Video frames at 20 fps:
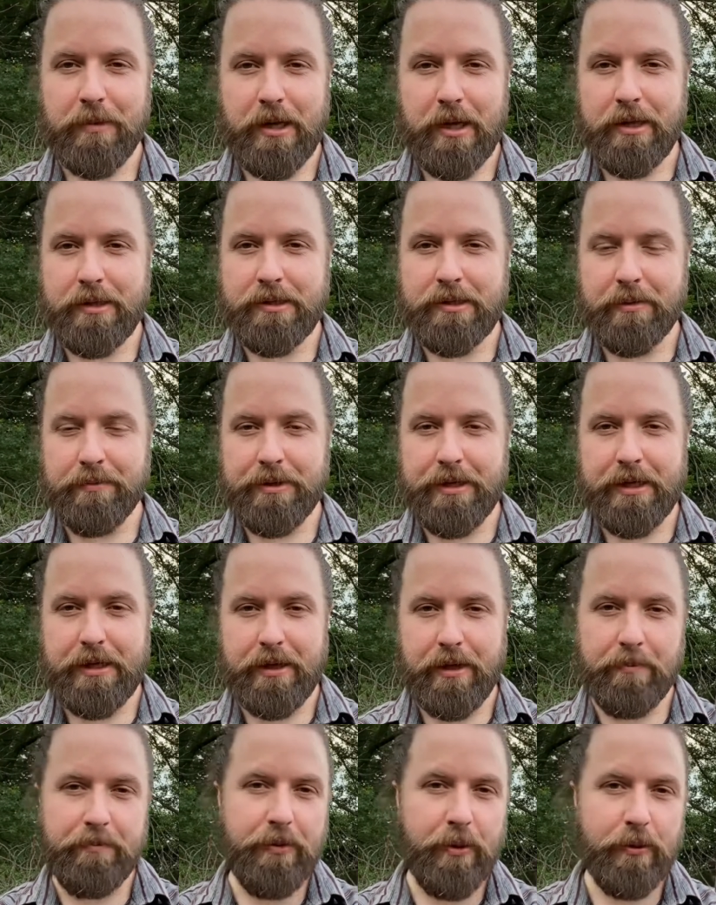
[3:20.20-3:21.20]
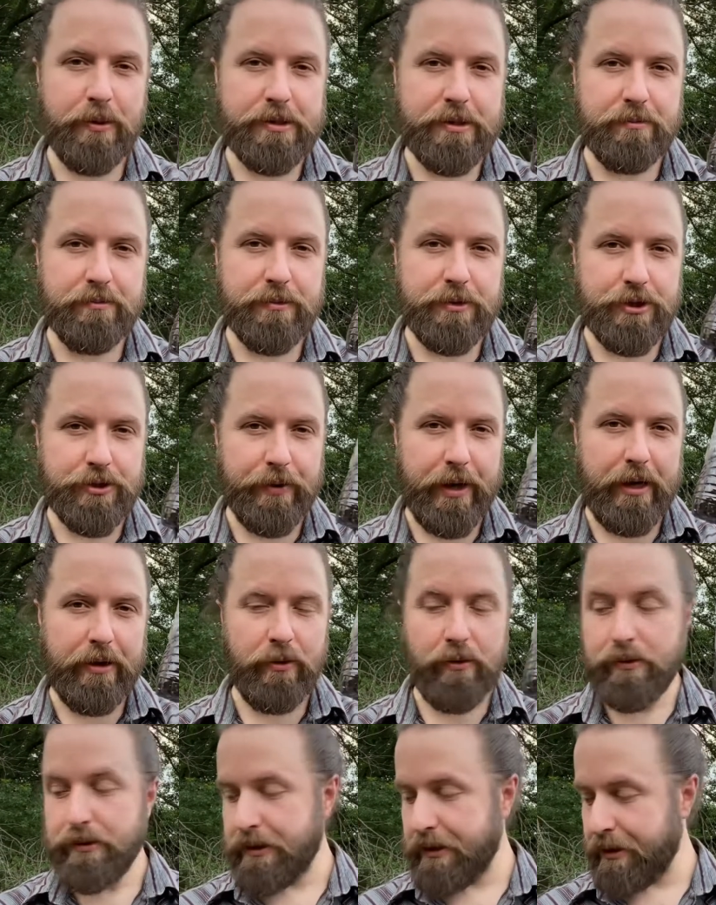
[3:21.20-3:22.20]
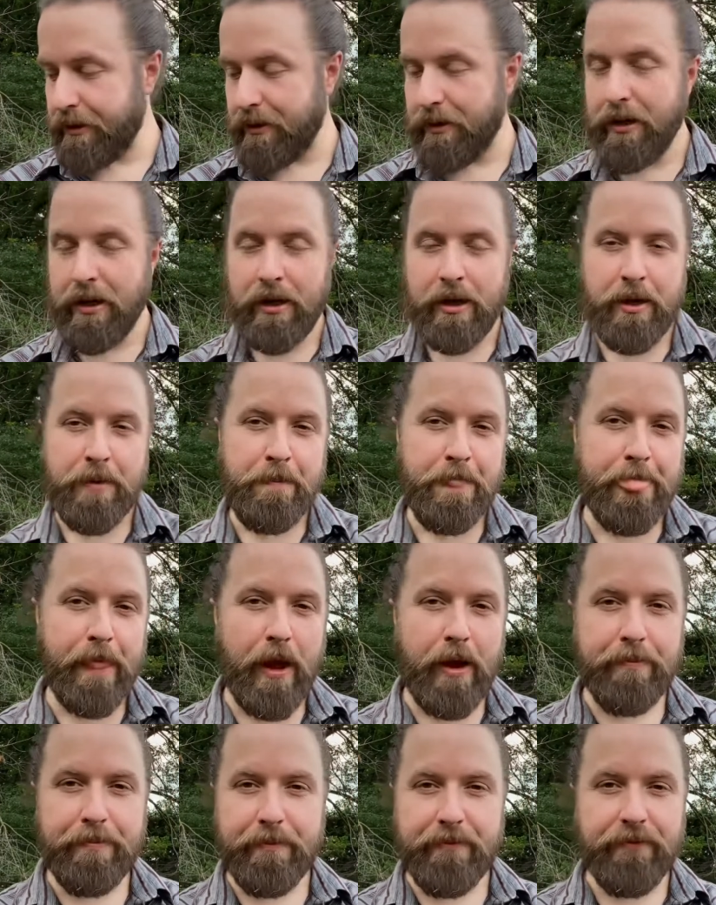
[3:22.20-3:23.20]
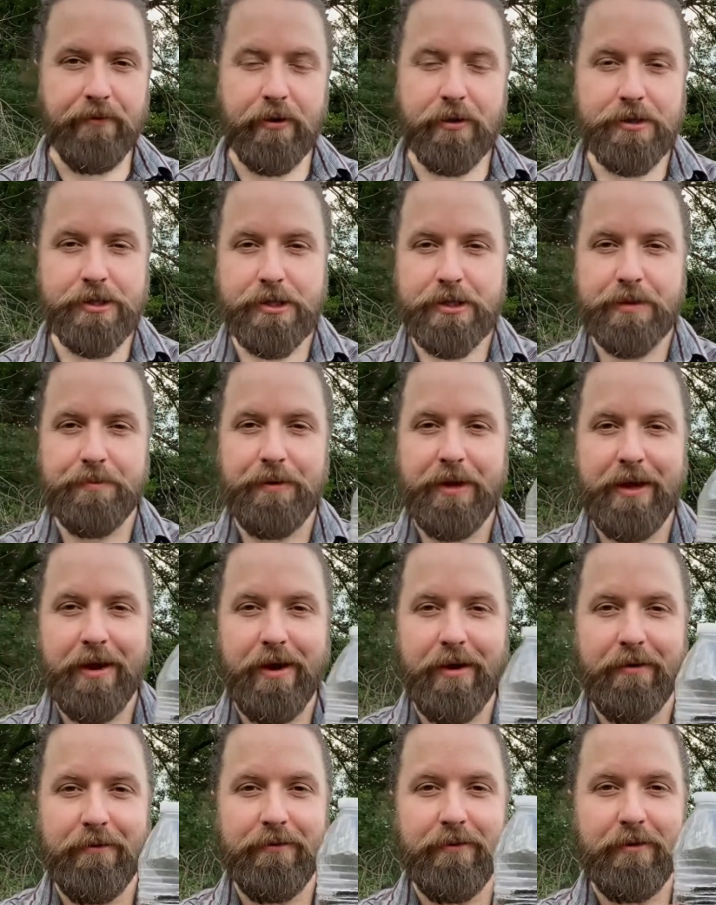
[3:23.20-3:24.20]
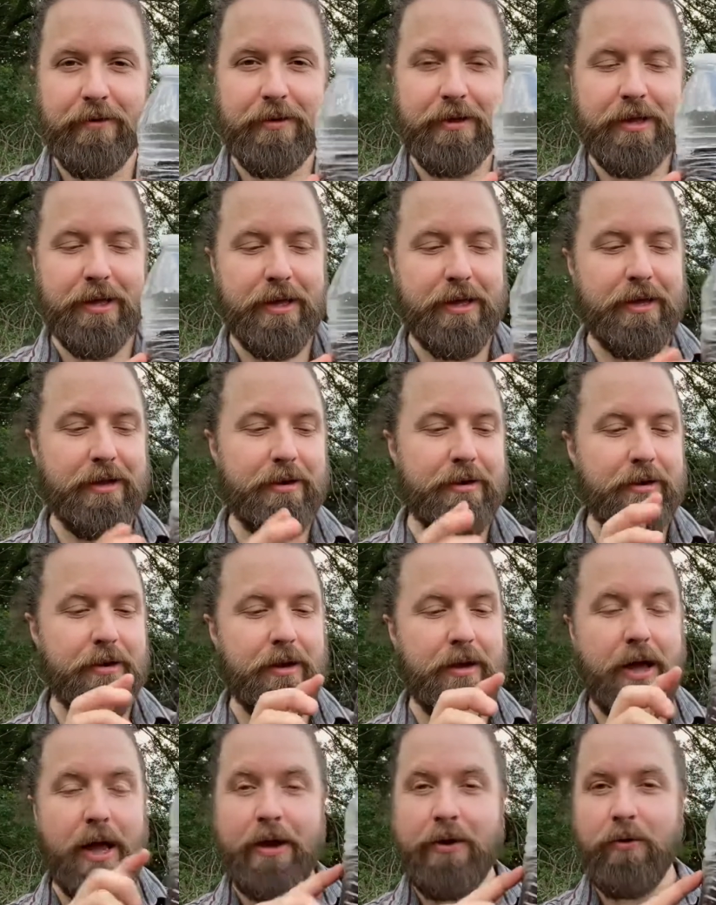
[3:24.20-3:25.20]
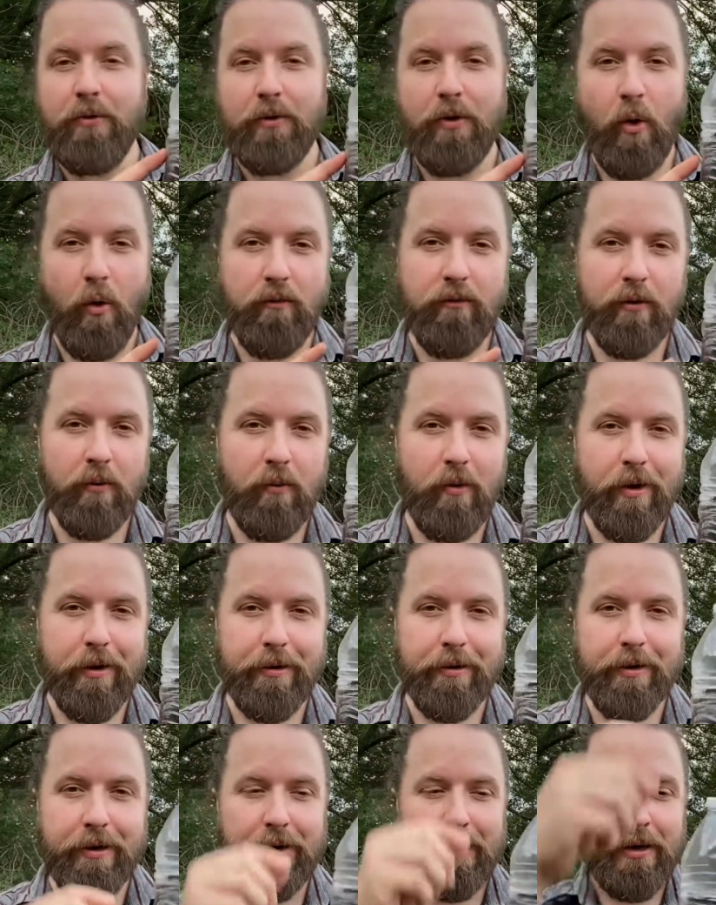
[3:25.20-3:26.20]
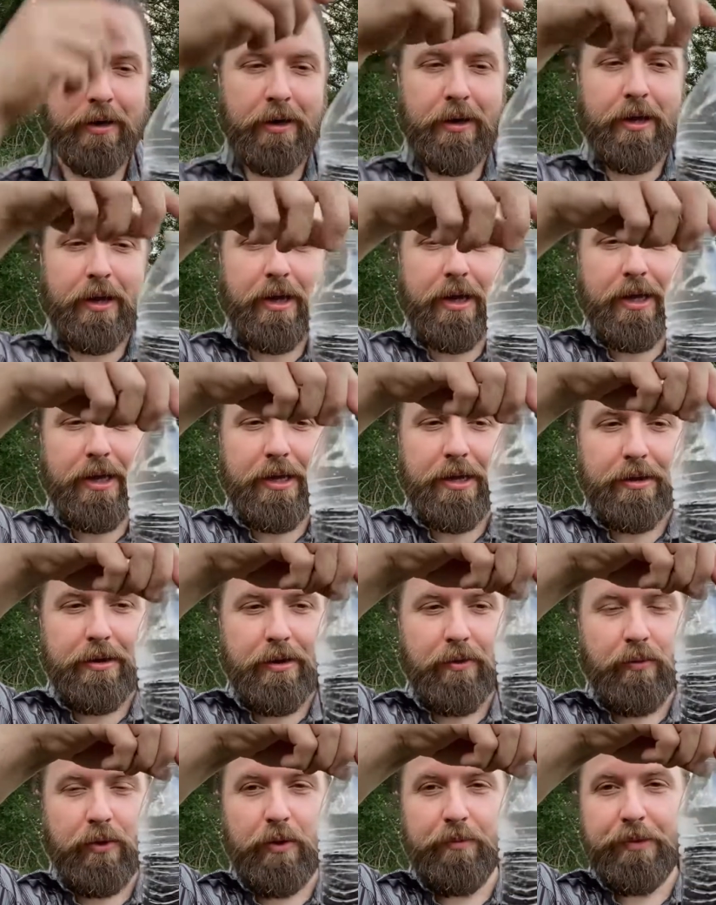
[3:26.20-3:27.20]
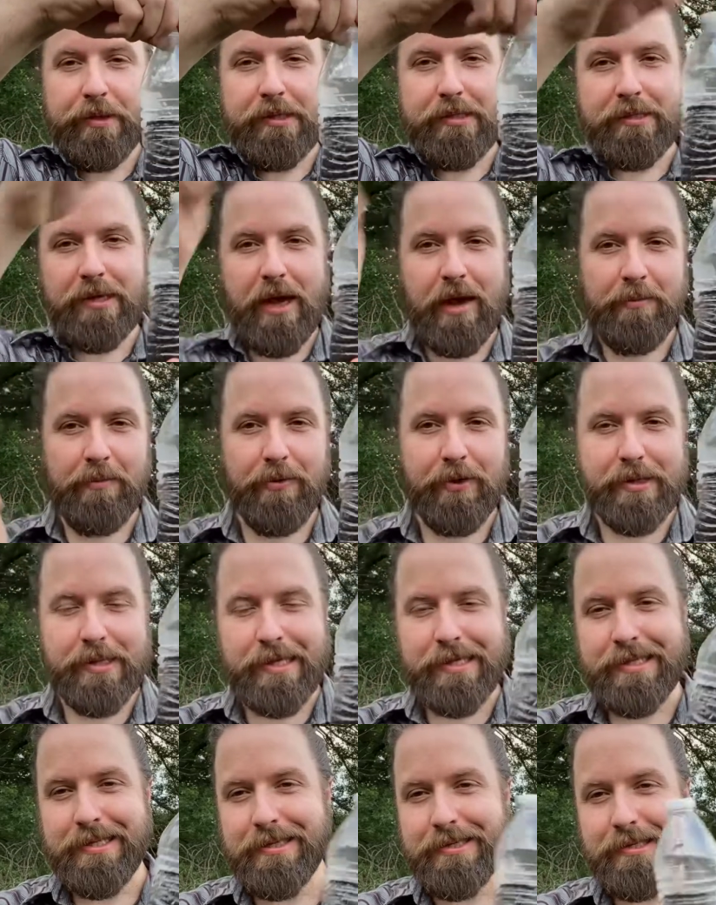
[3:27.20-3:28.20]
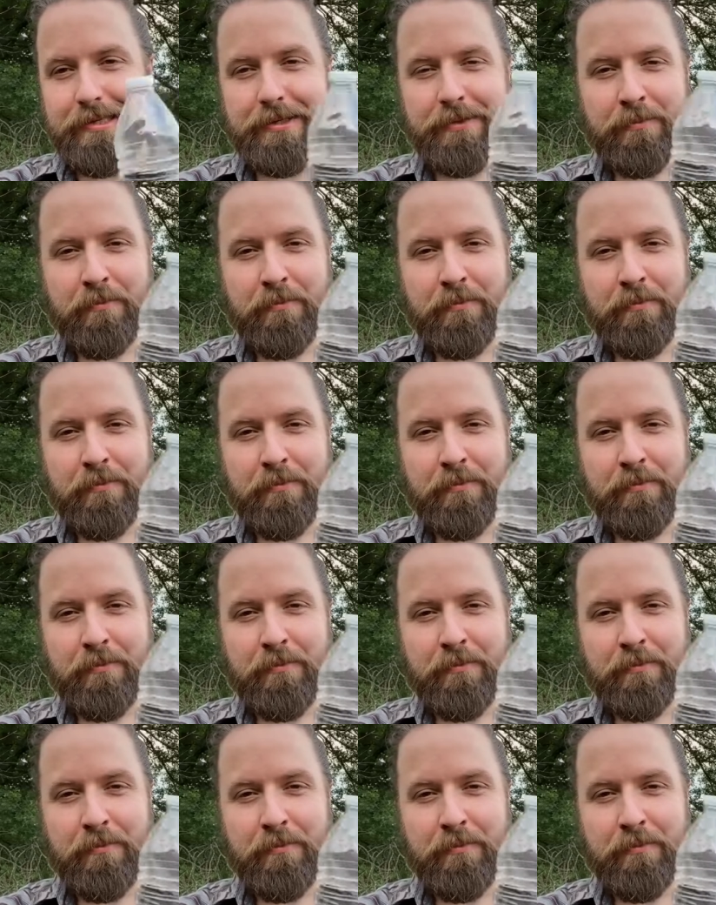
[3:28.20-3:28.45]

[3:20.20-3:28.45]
something and poke some drain holes there. I prefer just to be careful and I don't overwater it. And when you put the top on like this,